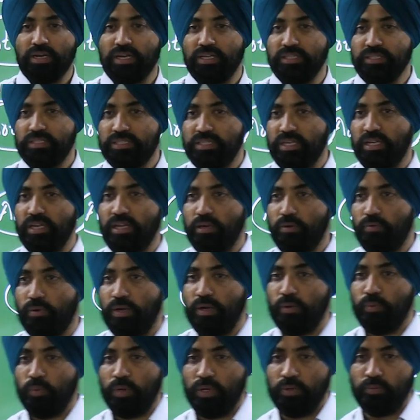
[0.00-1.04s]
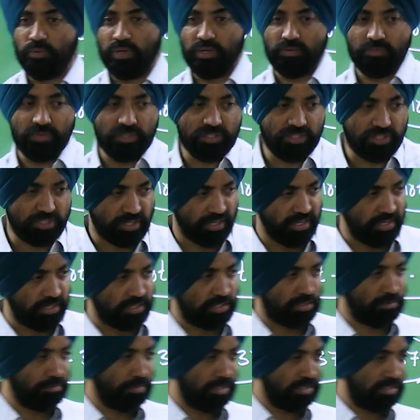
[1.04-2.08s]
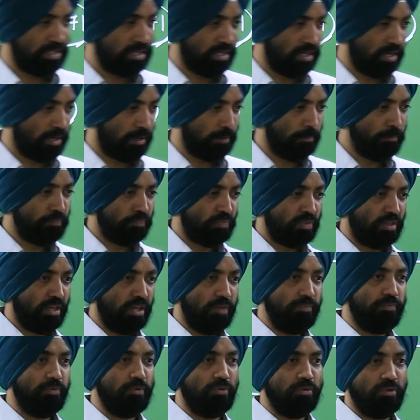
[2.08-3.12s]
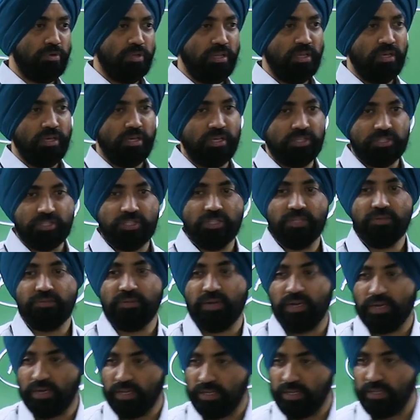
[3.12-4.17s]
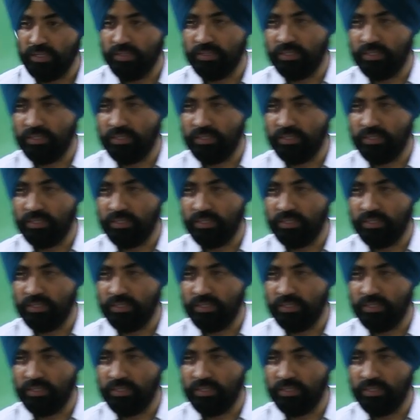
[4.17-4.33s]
concerning 1111 states basically. If you know the history of Article